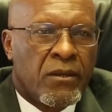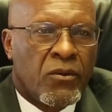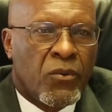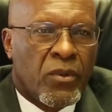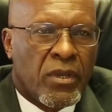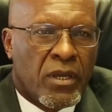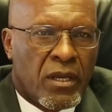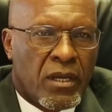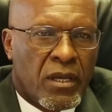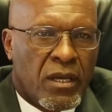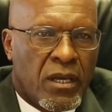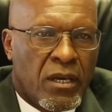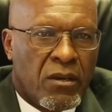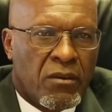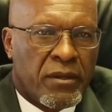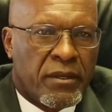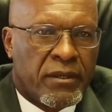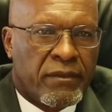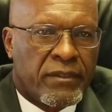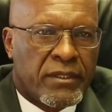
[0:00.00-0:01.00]
We are,
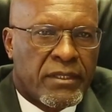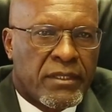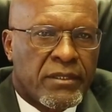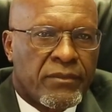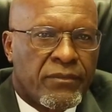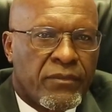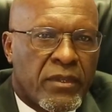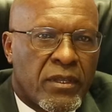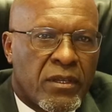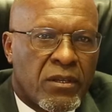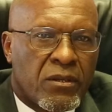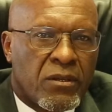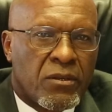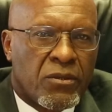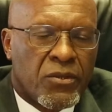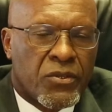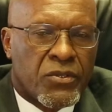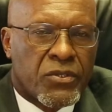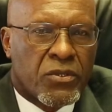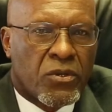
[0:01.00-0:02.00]
however,
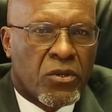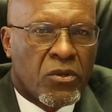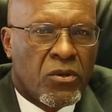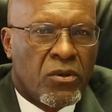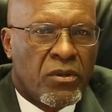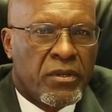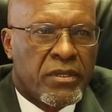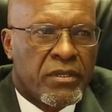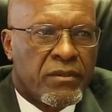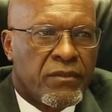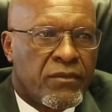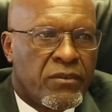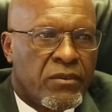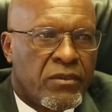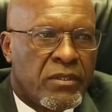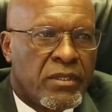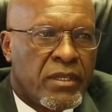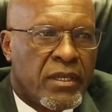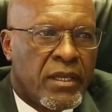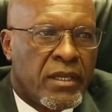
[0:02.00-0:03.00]
also calling
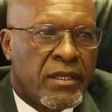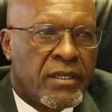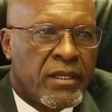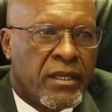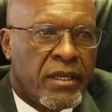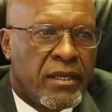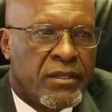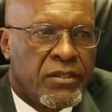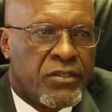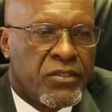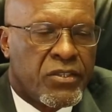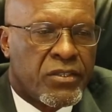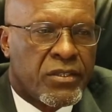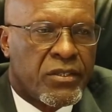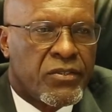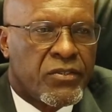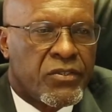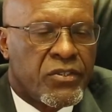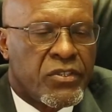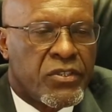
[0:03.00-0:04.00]
for an energy
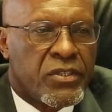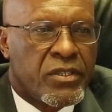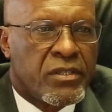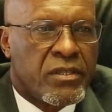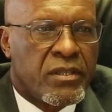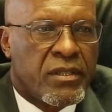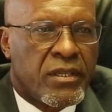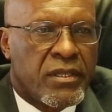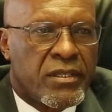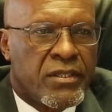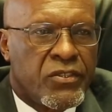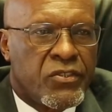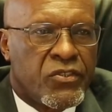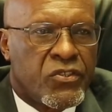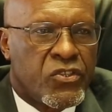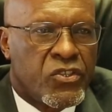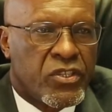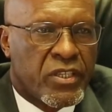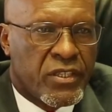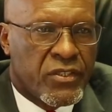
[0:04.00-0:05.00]
transition that is
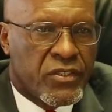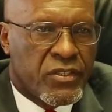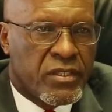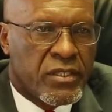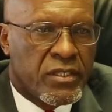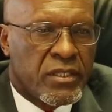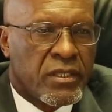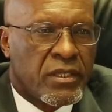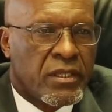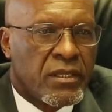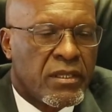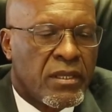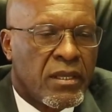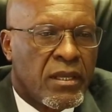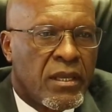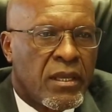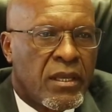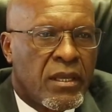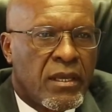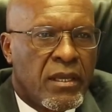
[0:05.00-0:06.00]
just
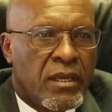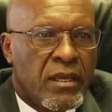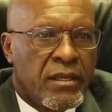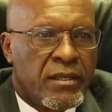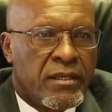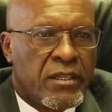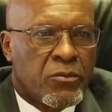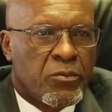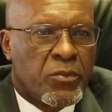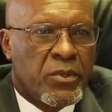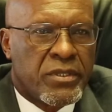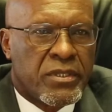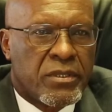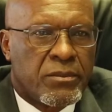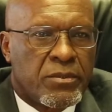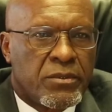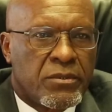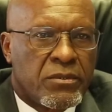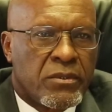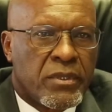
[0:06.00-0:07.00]
and
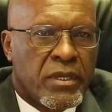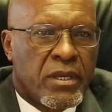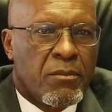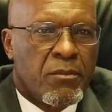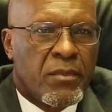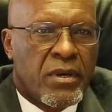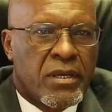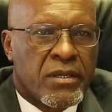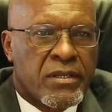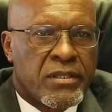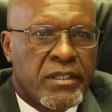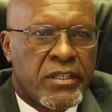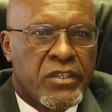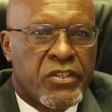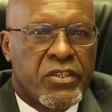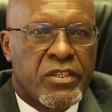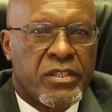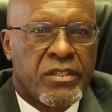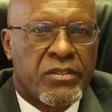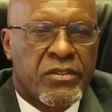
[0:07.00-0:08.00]
equitable among
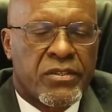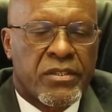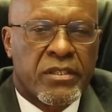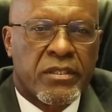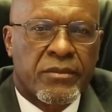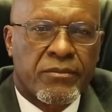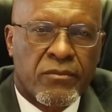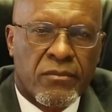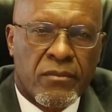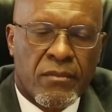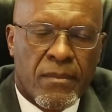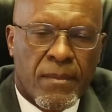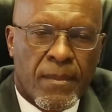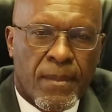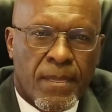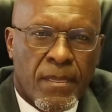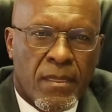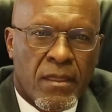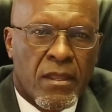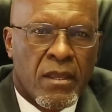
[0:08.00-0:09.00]
nations.
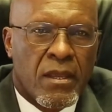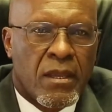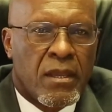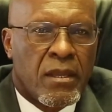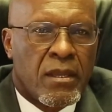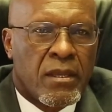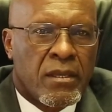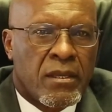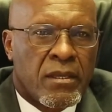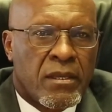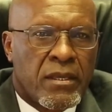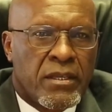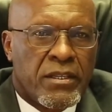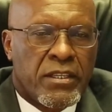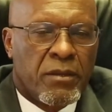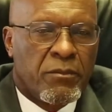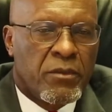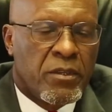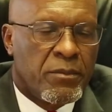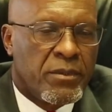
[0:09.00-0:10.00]
In
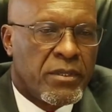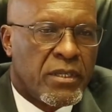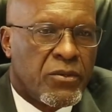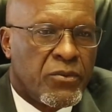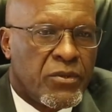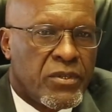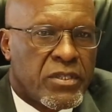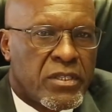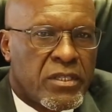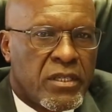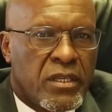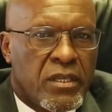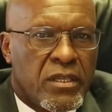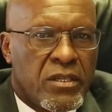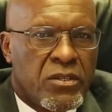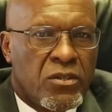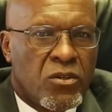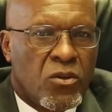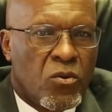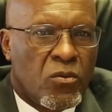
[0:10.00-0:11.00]
Namibia, we say
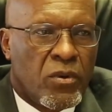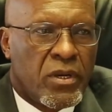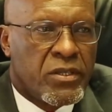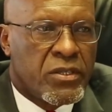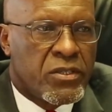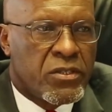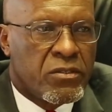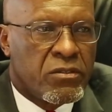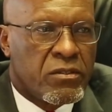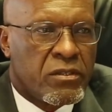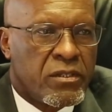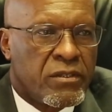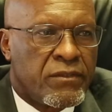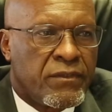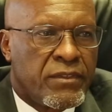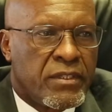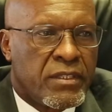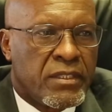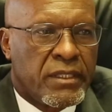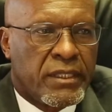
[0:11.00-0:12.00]
no one should
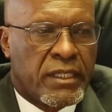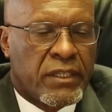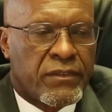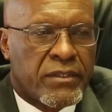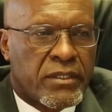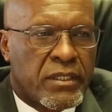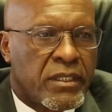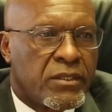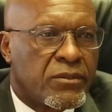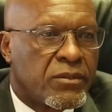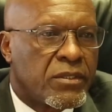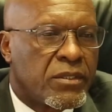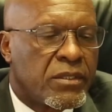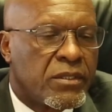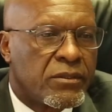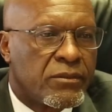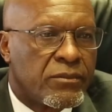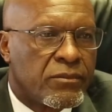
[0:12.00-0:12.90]
feel left out.